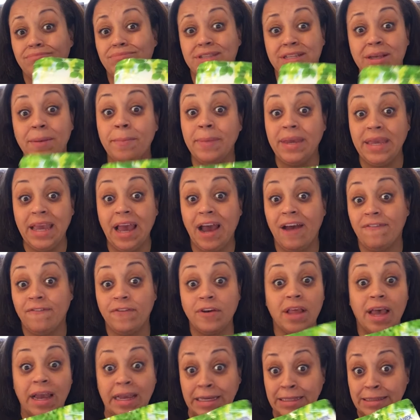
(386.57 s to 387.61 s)
To me, I
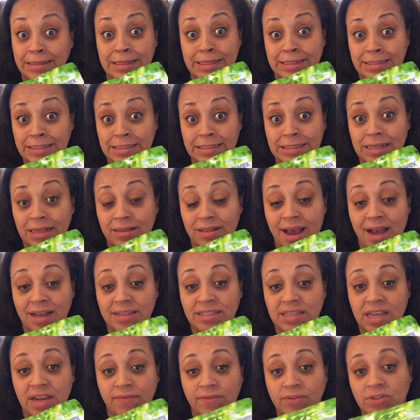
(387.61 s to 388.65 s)
feel like this is a
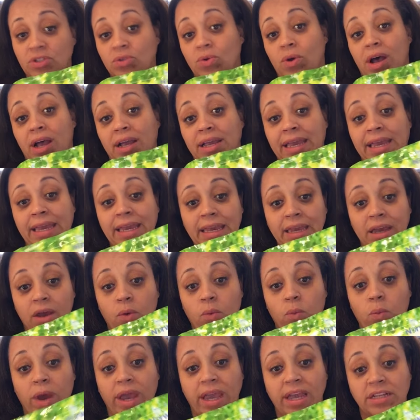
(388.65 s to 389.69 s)
lot safer, so I
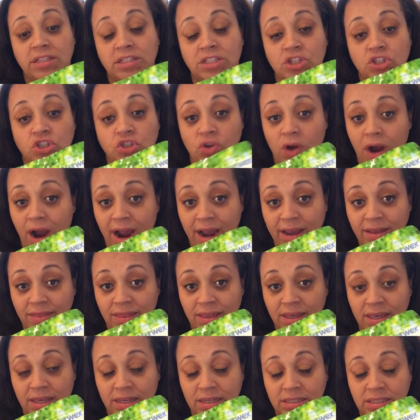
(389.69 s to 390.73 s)
can't wait to try
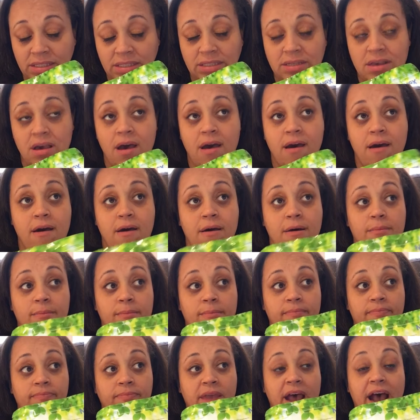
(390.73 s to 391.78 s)
this. I
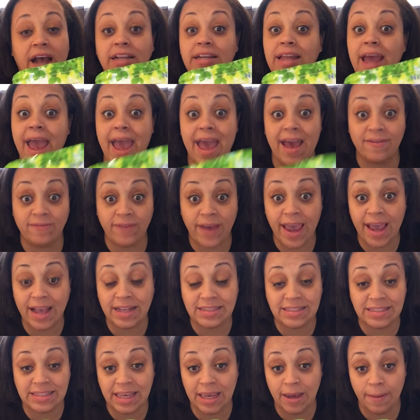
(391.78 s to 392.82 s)
have
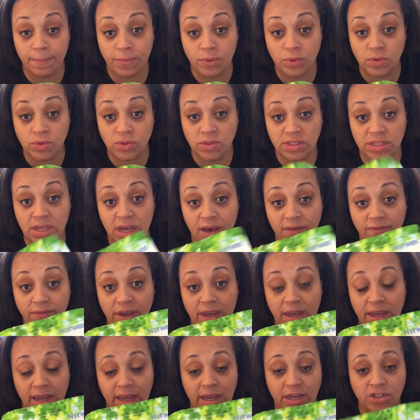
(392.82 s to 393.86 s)
had samples of
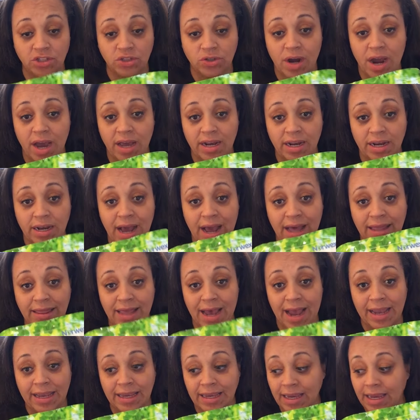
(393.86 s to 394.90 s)
it and tried it. I
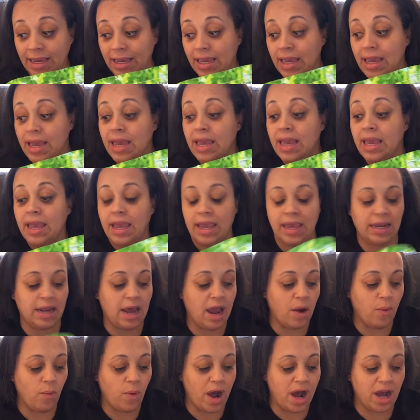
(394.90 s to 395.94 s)
like it, and
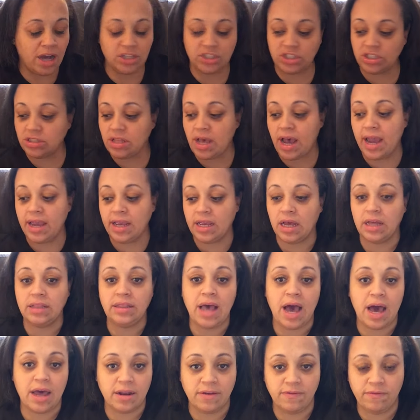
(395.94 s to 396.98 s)
I wash like a
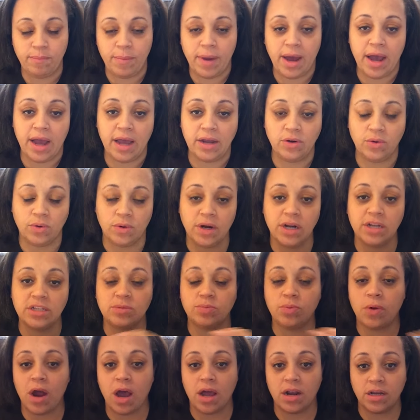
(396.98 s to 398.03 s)
lot of my
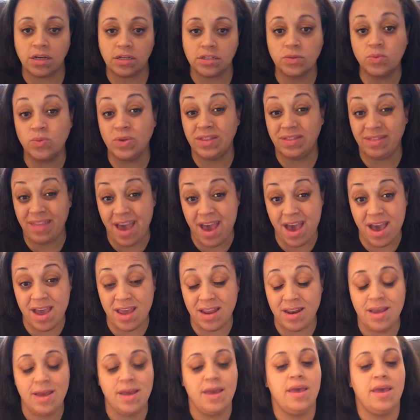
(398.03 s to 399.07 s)
Norwex products with that.